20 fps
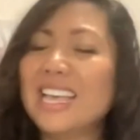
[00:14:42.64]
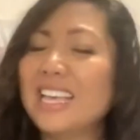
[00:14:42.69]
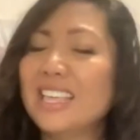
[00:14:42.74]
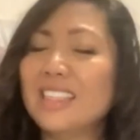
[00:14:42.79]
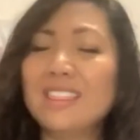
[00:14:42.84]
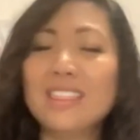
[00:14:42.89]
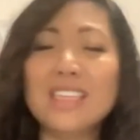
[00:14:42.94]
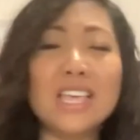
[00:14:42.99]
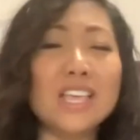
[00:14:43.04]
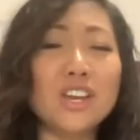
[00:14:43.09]

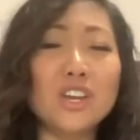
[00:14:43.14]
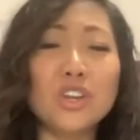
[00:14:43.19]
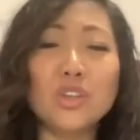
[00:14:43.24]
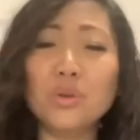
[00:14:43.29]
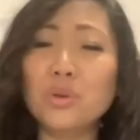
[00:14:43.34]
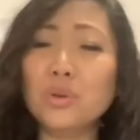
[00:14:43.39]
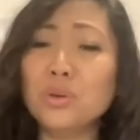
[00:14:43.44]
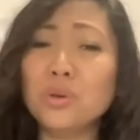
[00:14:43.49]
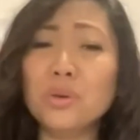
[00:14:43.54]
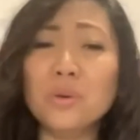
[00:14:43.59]
than
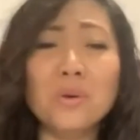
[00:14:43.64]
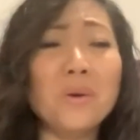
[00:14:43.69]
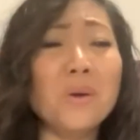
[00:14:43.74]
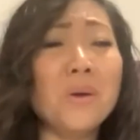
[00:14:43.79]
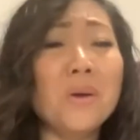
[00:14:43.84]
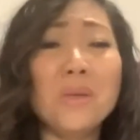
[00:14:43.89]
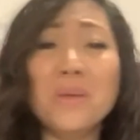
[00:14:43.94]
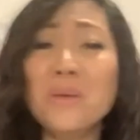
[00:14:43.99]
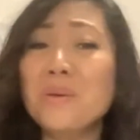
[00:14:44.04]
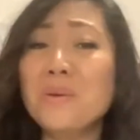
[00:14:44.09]

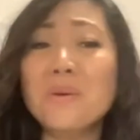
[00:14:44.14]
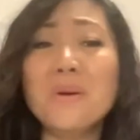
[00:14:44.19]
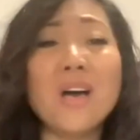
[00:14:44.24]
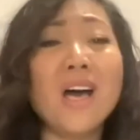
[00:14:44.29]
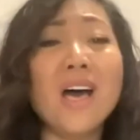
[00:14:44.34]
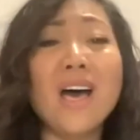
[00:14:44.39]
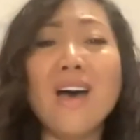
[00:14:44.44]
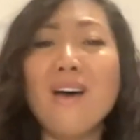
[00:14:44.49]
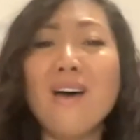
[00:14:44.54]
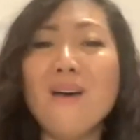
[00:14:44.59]
who you
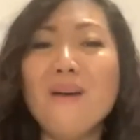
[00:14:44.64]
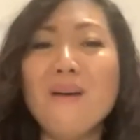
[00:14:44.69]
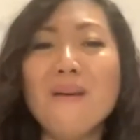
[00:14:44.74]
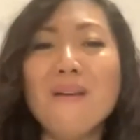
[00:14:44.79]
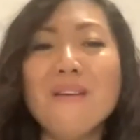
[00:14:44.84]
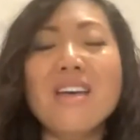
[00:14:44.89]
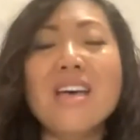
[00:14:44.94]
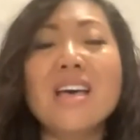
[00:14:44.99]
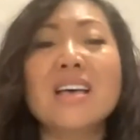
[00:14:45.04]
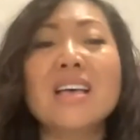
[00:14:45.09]

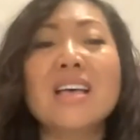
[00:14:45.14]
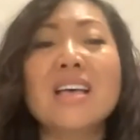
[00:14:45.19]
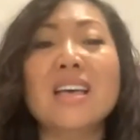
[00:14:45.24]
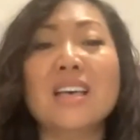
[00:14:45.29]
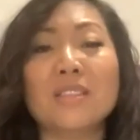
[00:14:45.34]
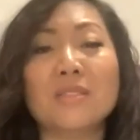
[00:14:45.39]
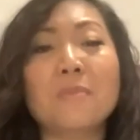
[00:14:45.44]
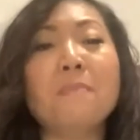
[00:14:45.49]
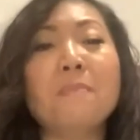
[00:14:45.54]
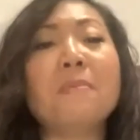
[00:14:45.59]
are.
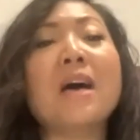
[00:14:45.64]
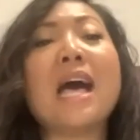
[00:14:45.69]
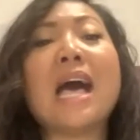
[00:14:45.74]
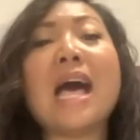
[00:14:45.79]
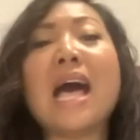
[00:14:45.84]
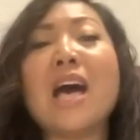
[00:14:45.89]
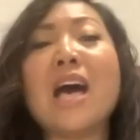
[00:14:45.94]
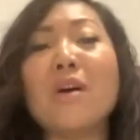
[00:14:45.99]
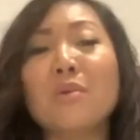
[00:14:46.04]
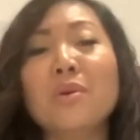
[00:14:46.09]
The
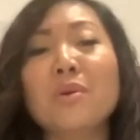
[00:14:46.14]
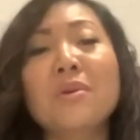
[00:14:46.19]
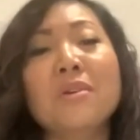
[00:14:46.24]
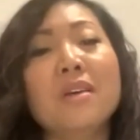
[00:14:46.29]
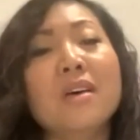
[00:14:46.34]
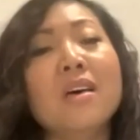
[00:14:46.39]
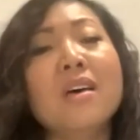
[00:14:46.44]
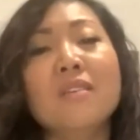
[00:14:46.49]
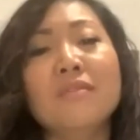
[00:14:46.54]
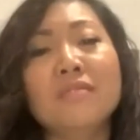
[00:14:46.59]
power
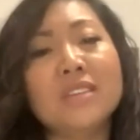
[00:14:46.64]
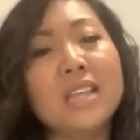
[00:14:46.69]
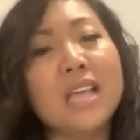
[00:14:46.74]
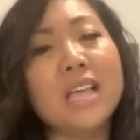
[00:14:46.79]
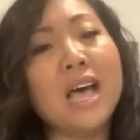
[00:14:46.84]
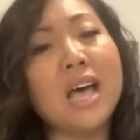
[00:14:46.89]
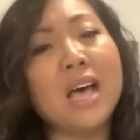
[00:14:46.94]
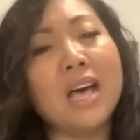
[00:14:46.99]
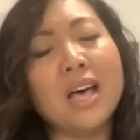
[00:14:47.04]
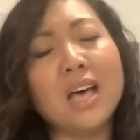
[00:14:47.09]
of
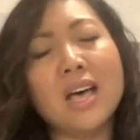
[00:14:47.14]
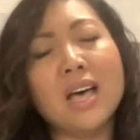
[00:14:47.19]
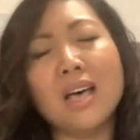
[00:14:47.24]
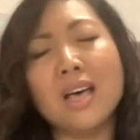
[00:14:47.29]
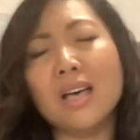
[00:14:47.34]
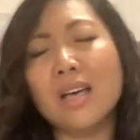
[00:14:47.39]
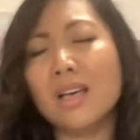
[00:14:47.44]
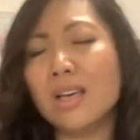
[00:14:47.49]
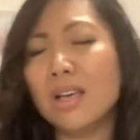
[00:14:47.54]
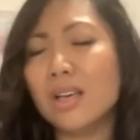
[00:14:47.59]

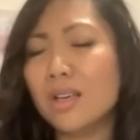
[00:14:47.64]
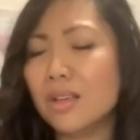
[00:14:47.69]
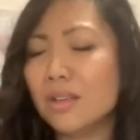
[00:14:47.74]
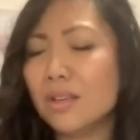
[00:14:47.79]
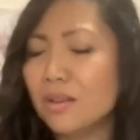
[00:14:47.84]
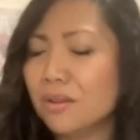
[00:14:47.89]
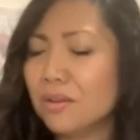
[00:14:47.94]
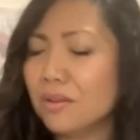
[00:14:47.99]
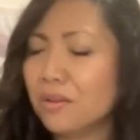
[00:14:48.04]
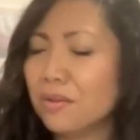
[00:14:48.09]

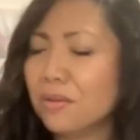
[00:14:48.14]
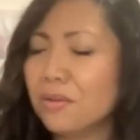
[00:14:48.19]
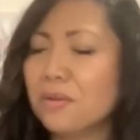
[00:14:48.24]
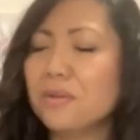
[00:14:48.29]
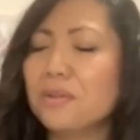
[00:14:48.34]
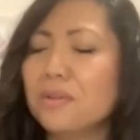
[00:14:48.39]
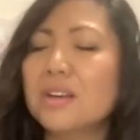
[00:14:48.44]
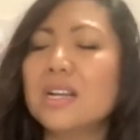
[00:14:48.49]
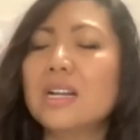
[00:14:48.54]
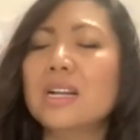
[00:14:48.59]

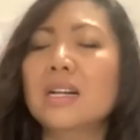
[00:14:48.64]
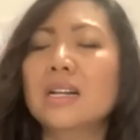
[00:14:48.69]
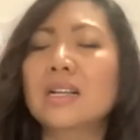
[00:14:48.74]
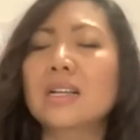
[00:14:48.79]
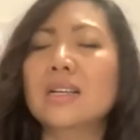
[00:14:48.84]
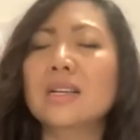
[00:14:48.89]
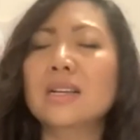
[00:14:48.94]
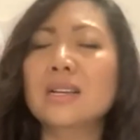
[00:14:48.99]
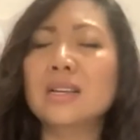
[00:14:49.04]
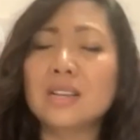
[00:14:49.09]
now
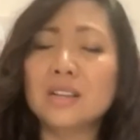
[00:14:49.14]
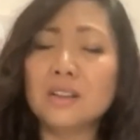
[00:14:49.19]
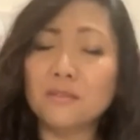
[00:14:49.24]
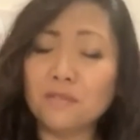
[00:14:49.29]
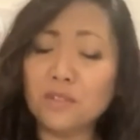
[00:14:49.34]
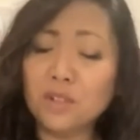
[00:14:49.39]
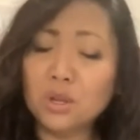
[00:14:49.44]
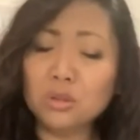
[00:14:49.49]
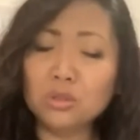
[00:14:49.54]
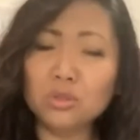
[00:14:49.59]

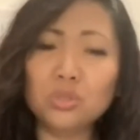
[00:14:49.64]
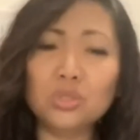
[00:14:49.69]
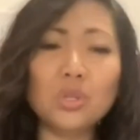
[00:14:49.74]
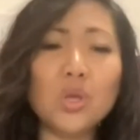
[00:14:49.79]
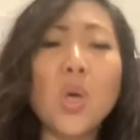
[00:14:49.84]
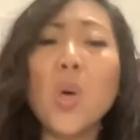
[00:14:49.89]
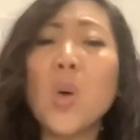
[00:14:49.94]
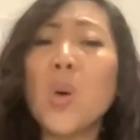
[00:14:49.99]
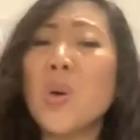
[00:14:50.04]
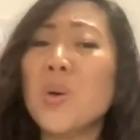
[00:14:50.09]
flows
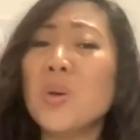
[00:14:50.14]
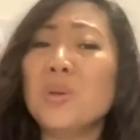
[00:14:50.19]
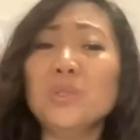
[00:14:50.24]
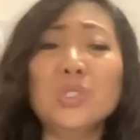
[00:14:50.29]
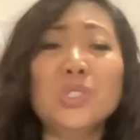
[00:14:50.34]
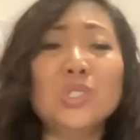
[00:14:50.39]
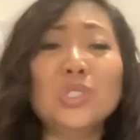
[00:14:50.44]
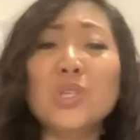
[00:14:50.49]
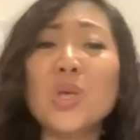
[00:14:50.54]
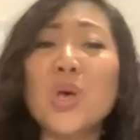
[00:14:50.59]
oh
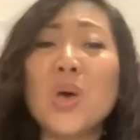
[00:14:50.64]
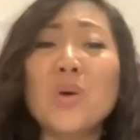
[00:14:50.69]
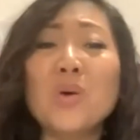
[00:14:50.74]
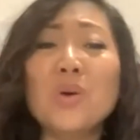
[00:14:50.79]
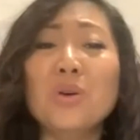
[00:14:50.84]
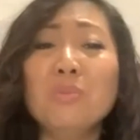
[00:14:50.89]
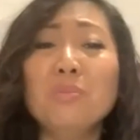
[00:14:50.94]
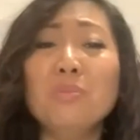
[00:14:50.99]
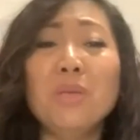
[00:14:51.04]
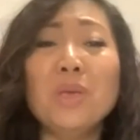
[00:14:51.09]

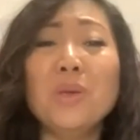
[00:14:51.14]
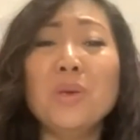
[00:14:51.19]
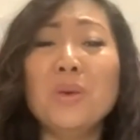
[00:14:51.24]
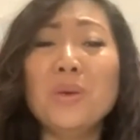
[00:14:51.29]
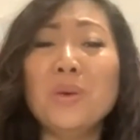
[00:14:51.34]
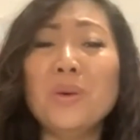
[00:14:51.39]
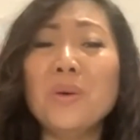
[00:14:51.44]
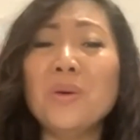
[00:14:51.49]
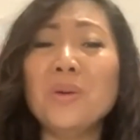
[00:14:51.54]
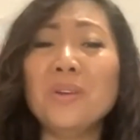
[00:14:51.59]
so
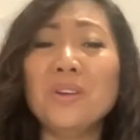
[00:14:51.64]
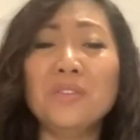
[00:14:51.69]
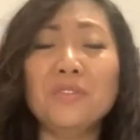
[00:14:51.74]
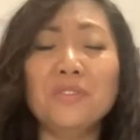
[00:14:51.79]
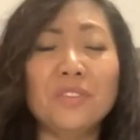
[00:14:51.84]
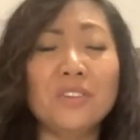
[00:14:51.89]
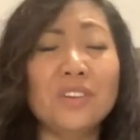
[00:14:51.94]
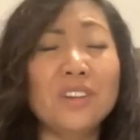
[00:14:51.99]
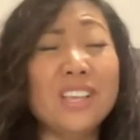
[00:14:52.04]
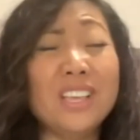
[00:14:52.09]

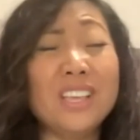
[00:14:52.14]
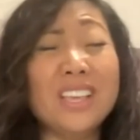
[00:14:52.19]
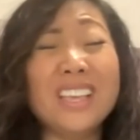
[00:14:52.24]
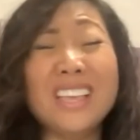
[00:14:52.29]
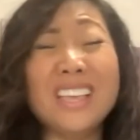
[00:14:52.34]
beautifully.